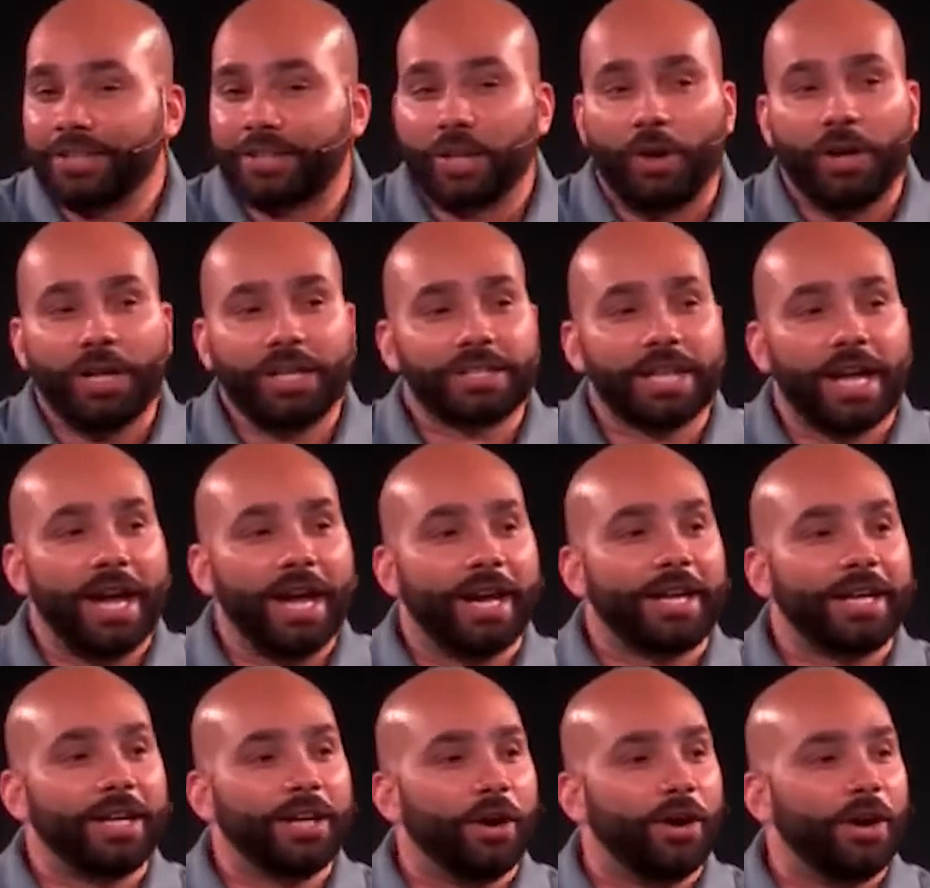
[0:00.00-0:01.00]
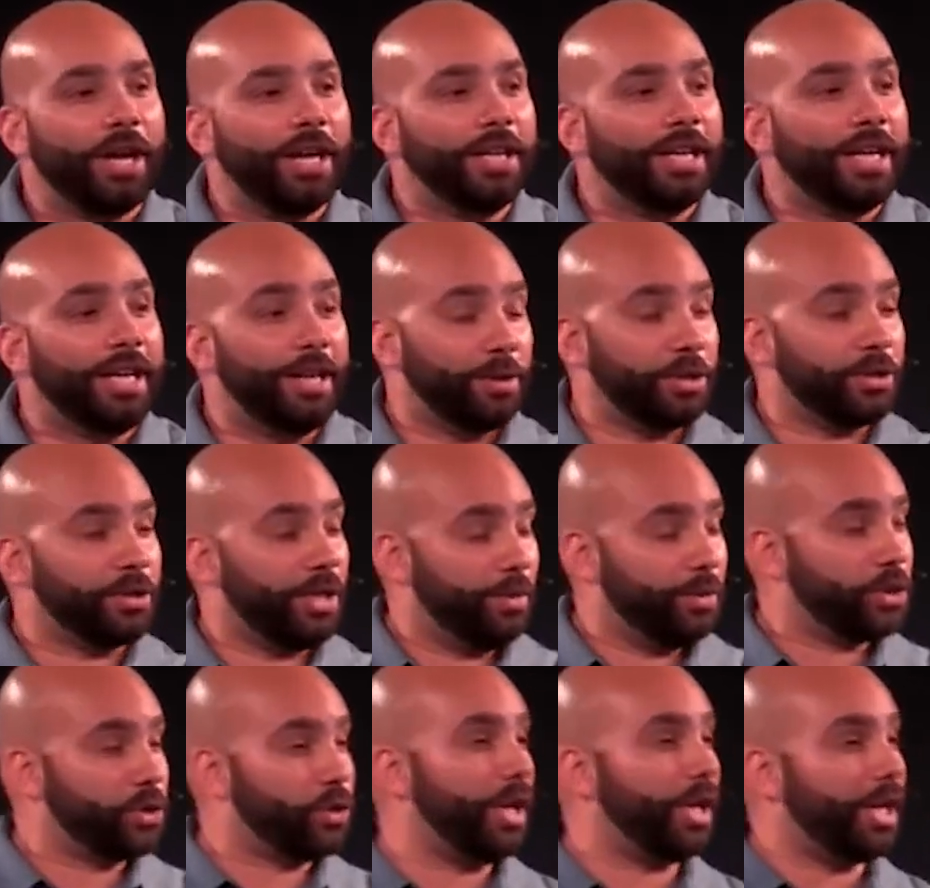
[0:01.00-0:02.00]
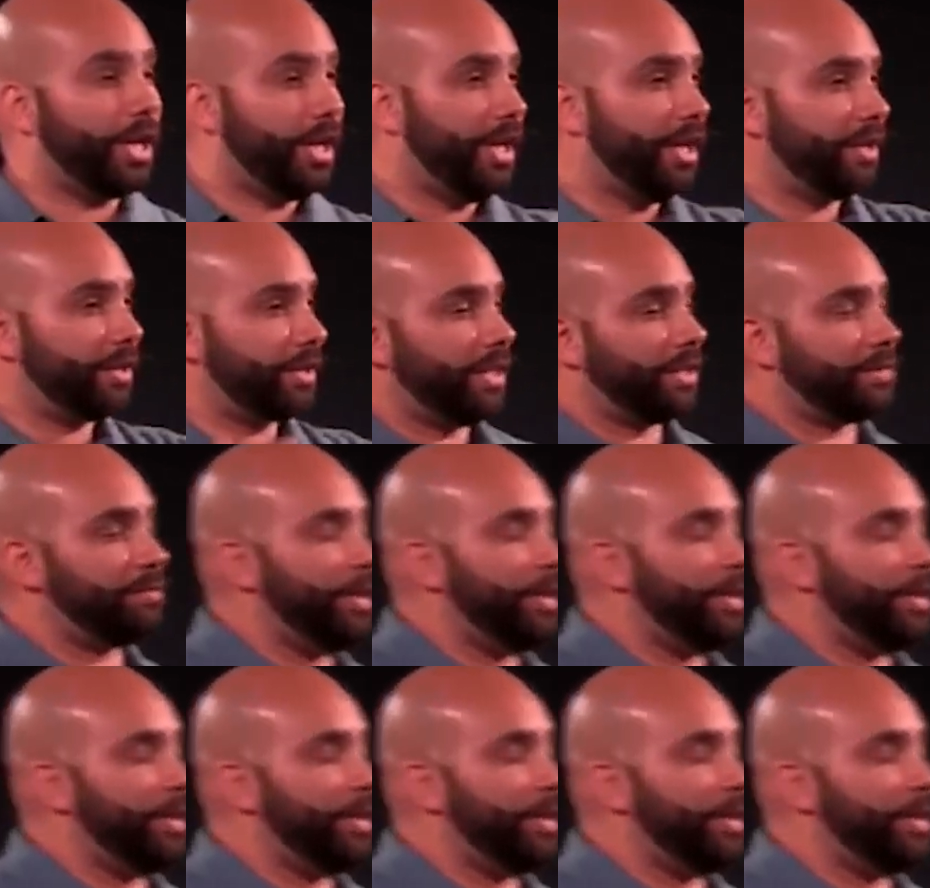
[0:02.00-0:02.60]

so he's like, you know, he was drinking his